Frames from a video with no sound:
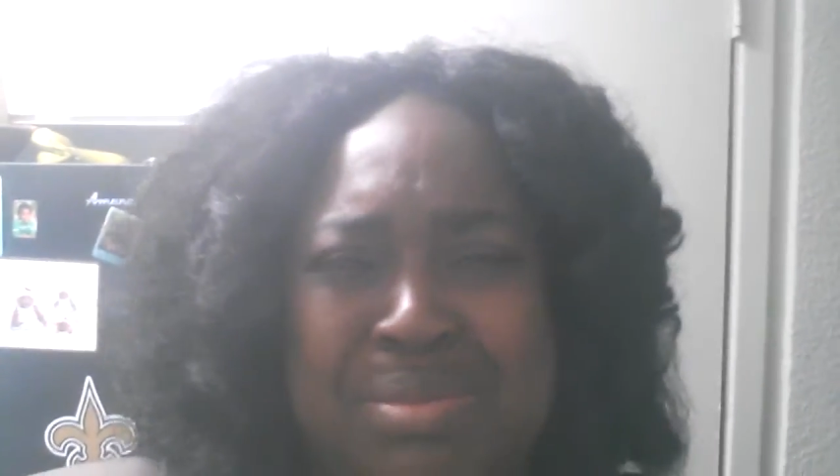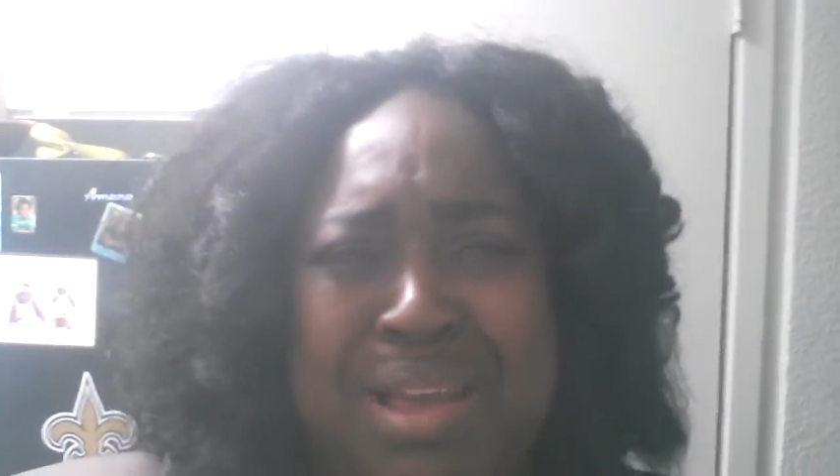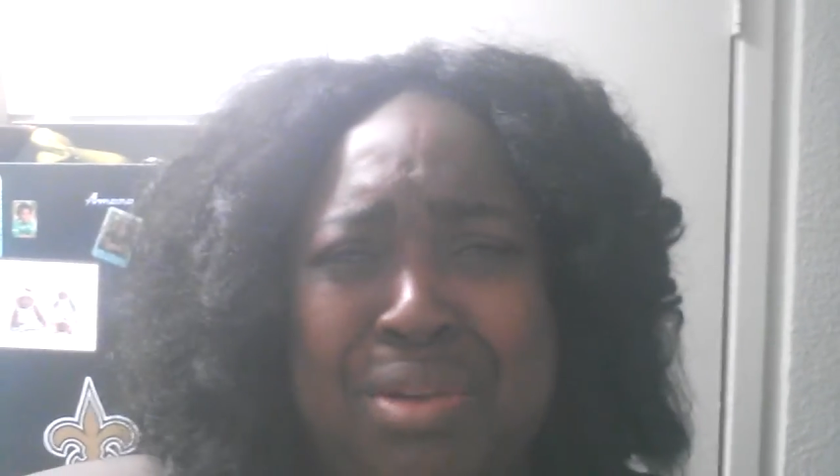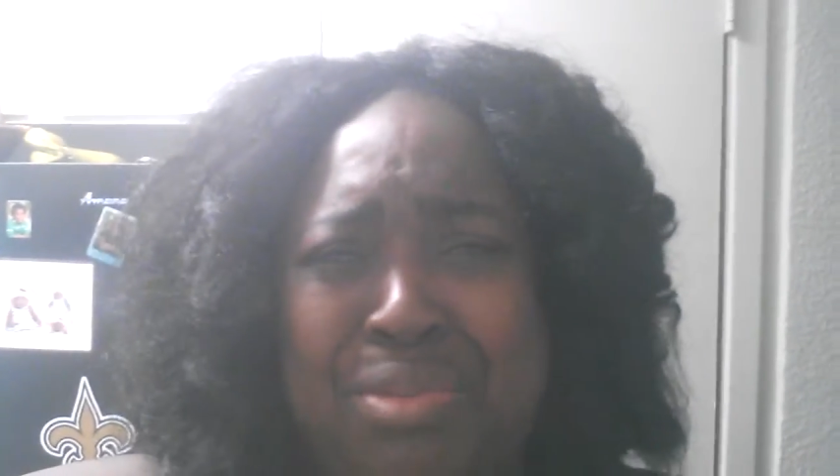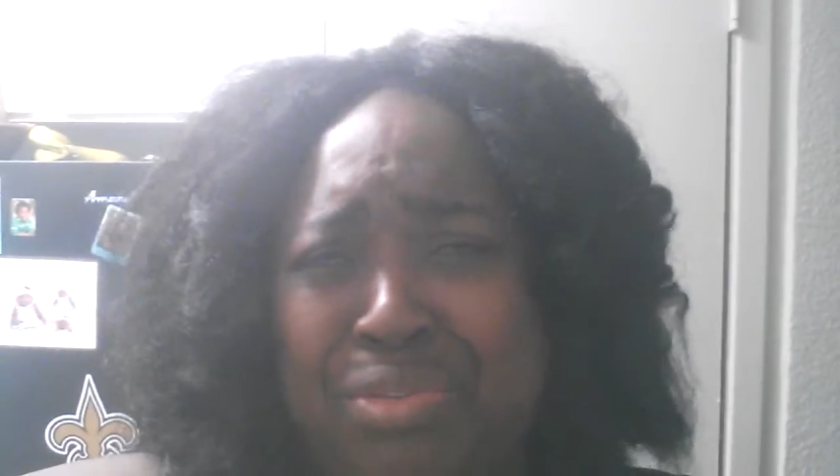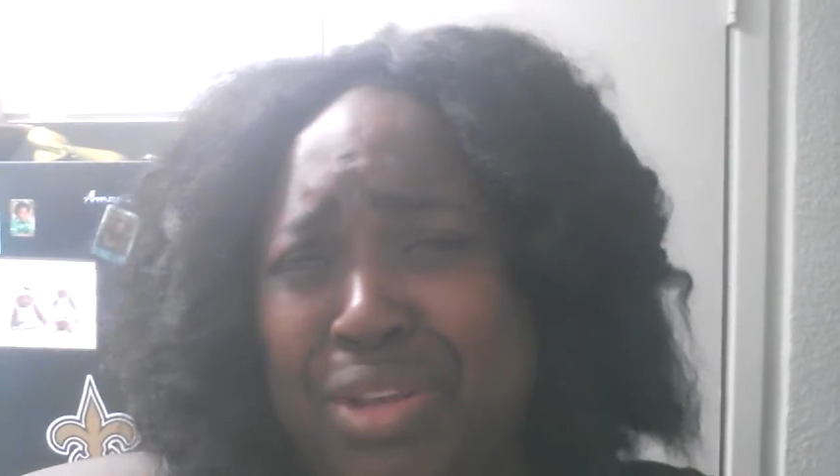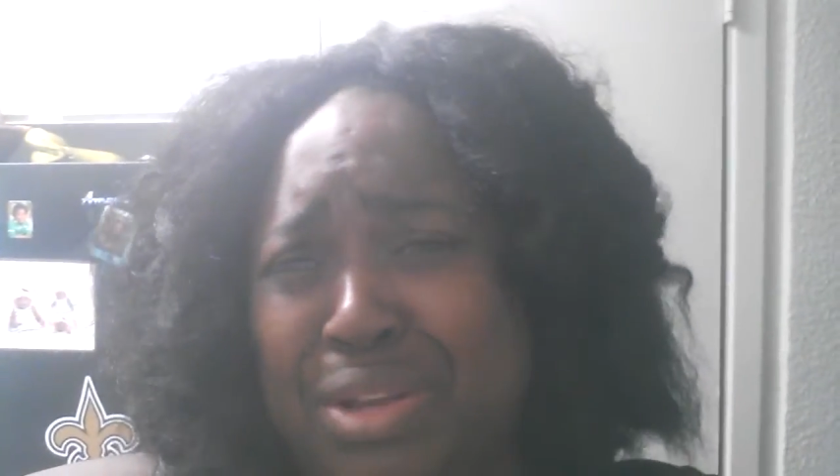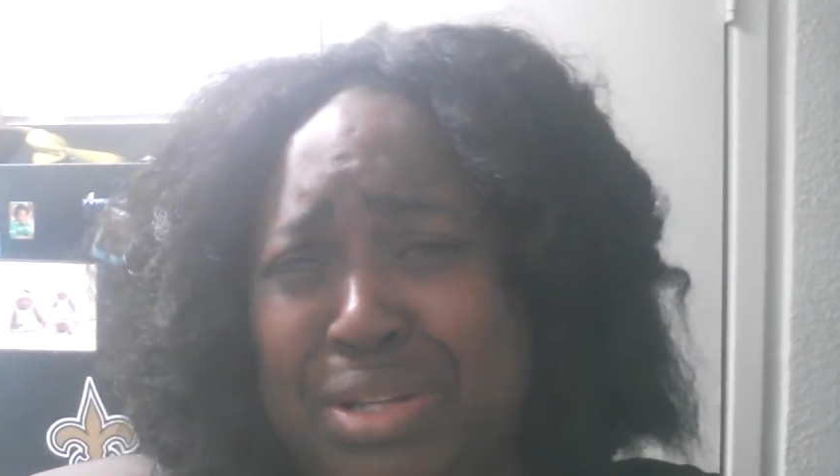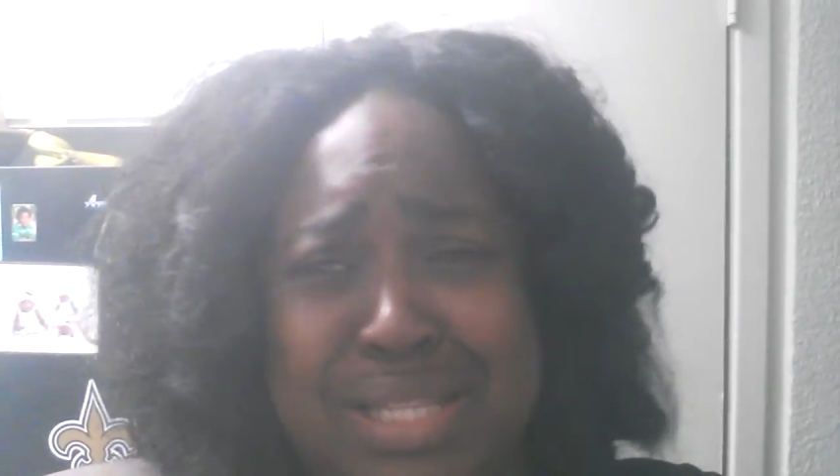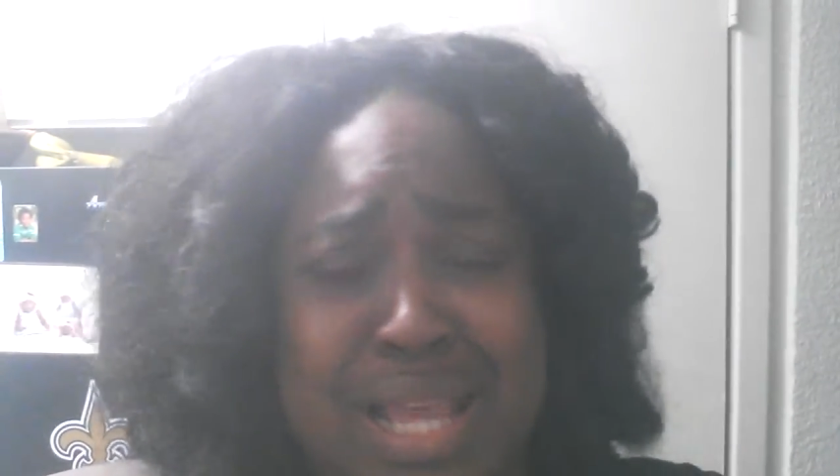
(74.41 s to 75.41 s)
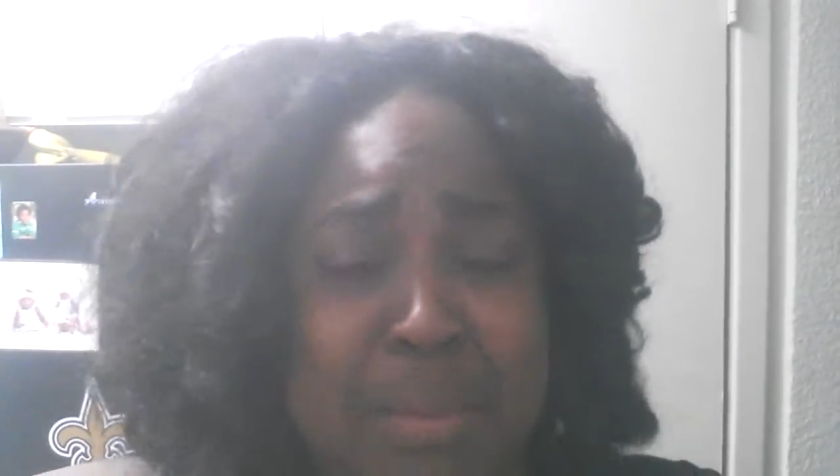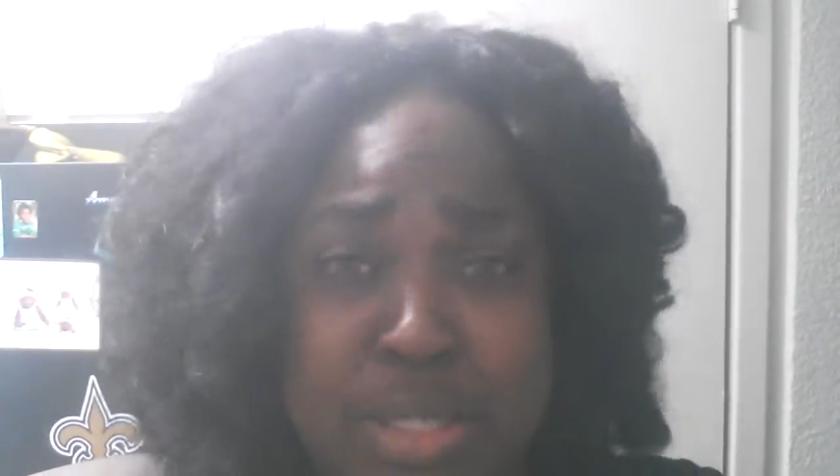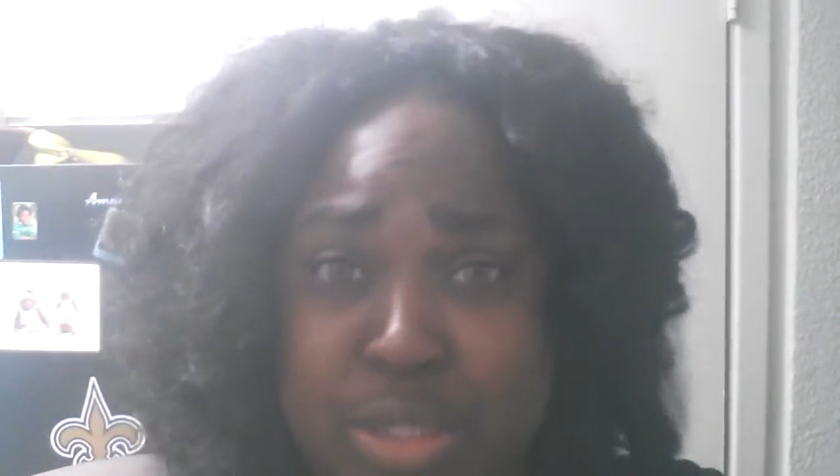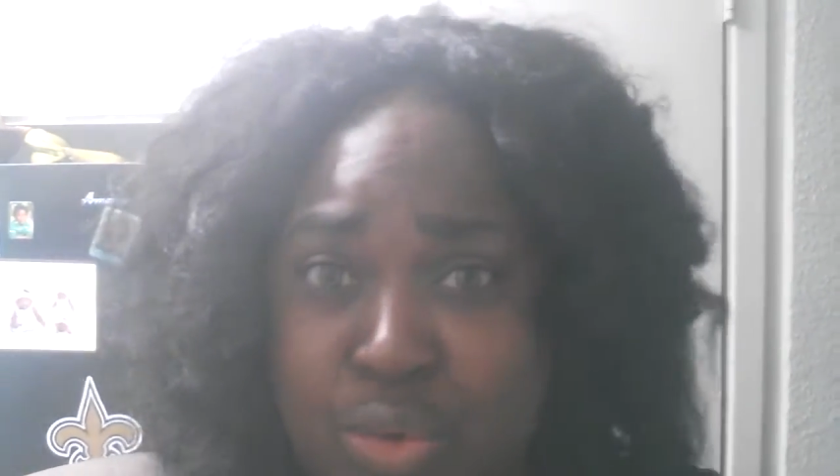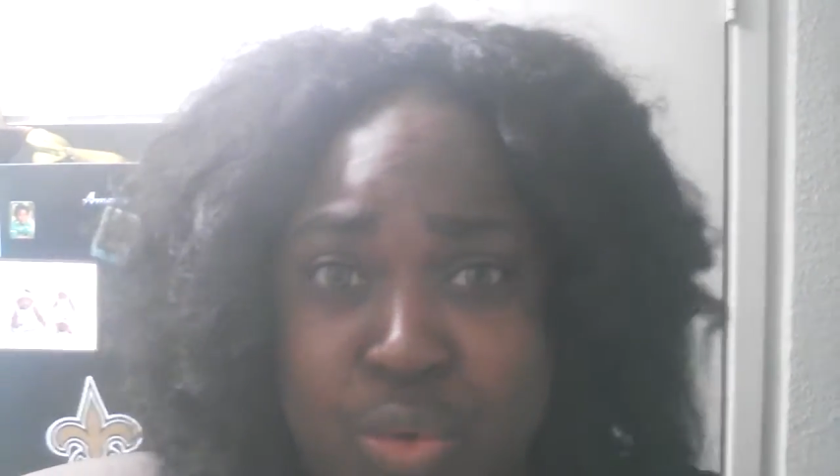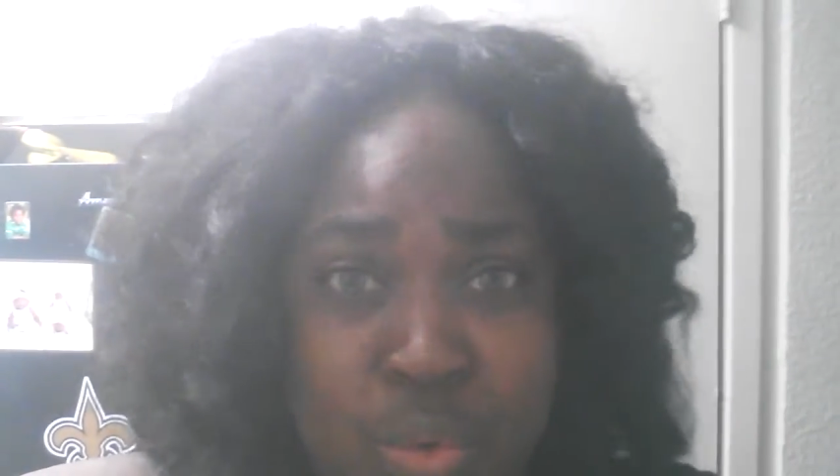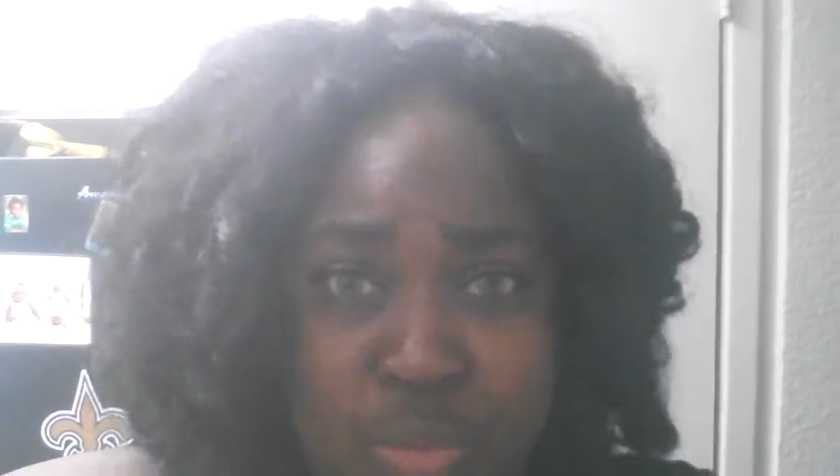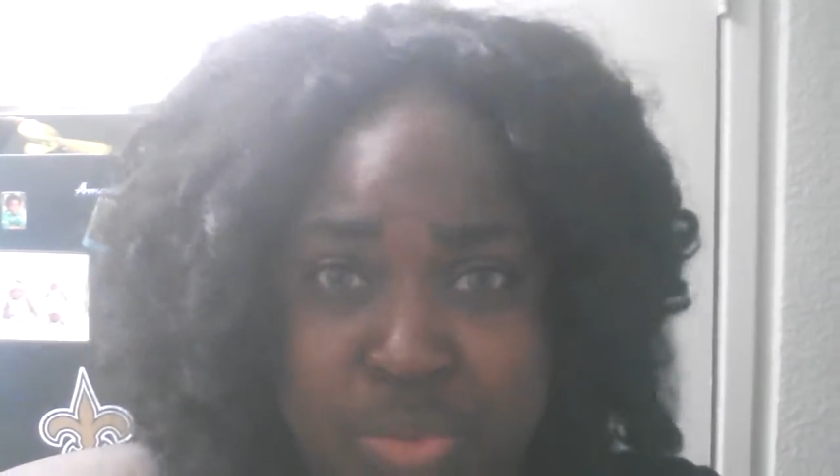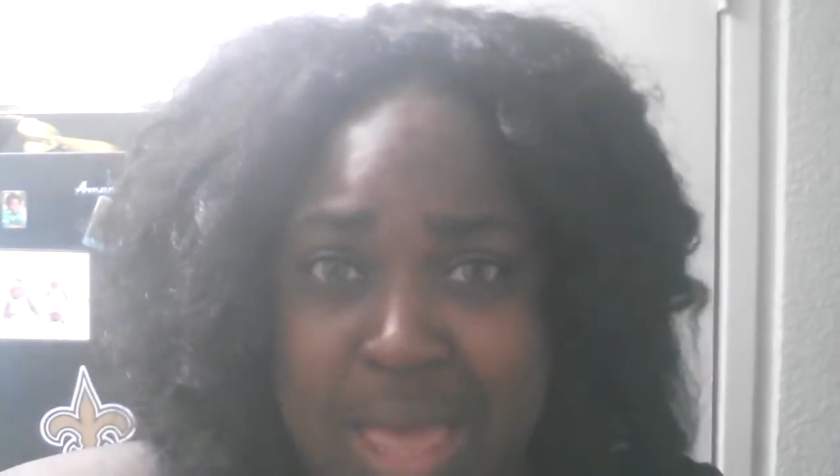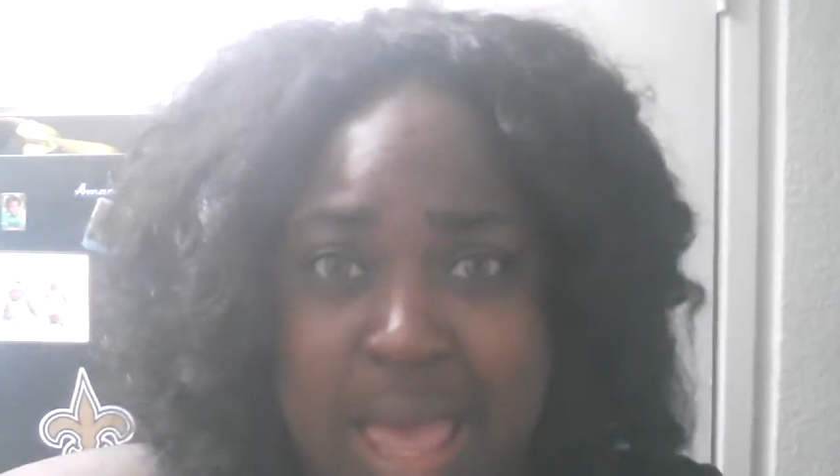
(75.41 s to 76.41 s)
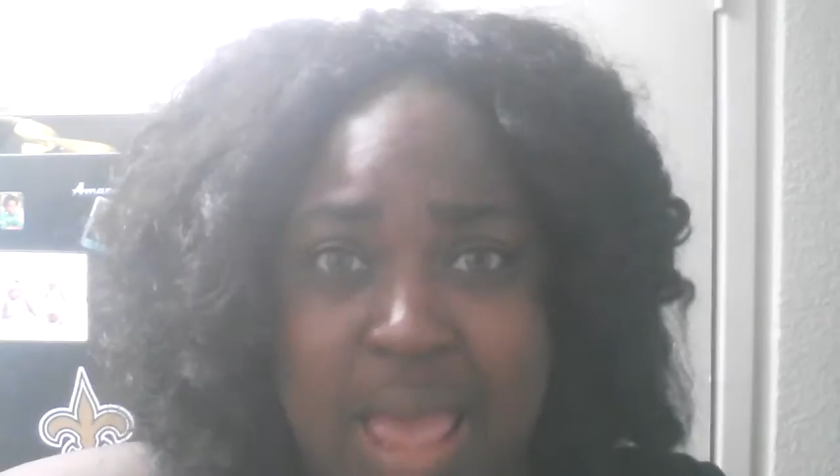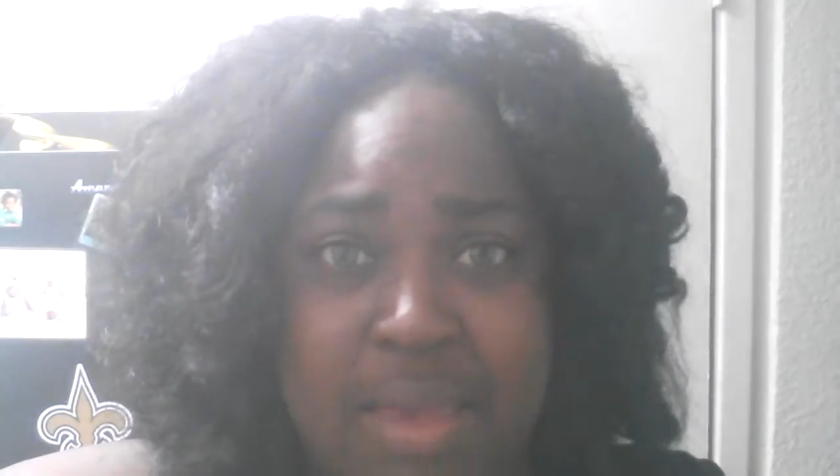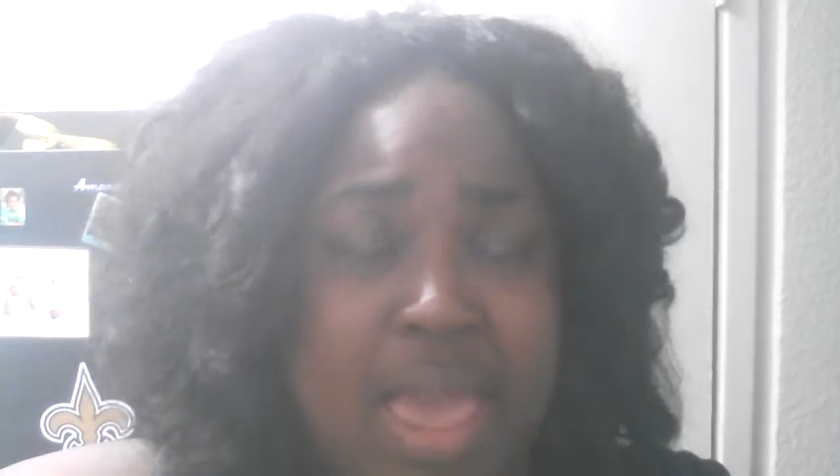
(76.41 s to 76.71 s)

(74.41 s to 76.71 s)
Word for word: some kind of reveal to see how much new growth I